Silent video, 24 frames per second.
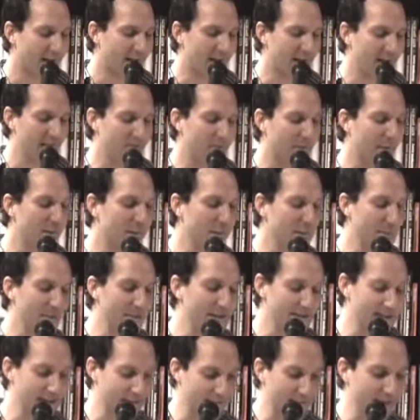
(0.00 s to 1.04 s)
I fell to
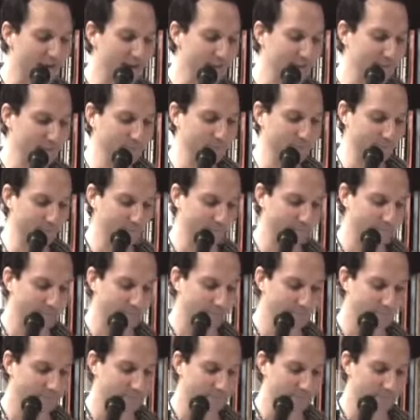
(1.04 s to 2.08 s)
my side,
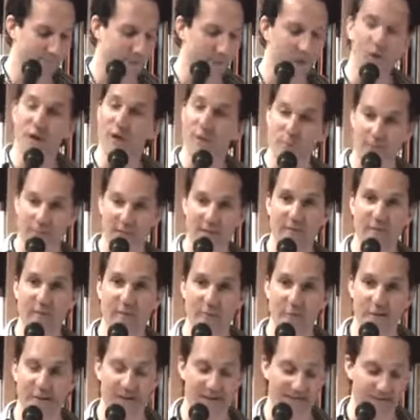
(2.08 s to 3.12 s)
along with
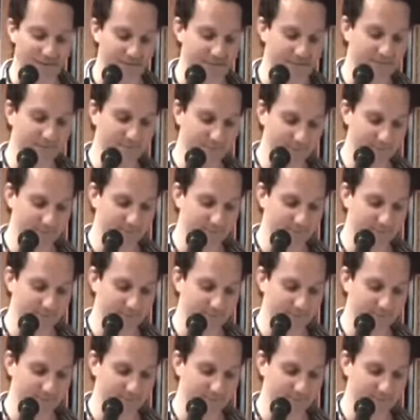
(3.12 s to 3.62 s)
everyone else.